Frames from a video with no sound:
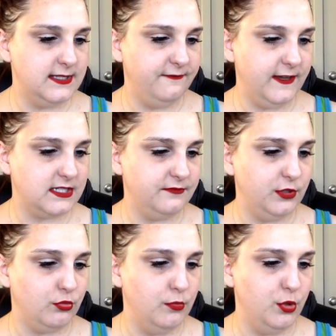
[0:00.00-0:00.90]

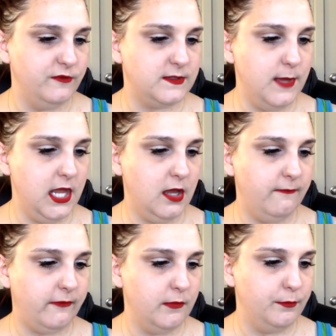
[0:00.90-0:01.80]
effectively removes
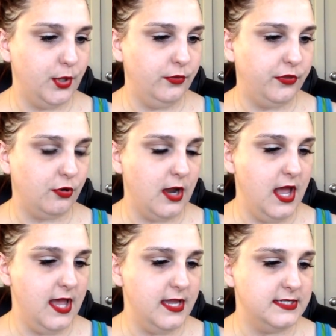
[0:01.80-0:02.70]
makeup from both your
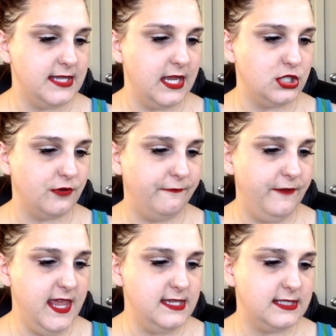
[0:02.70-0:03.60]
eyes and your
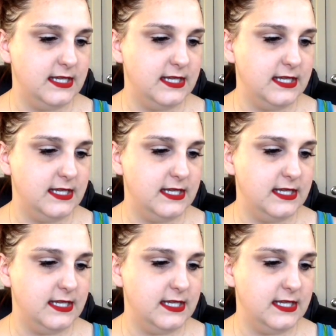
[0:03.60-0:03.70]
face,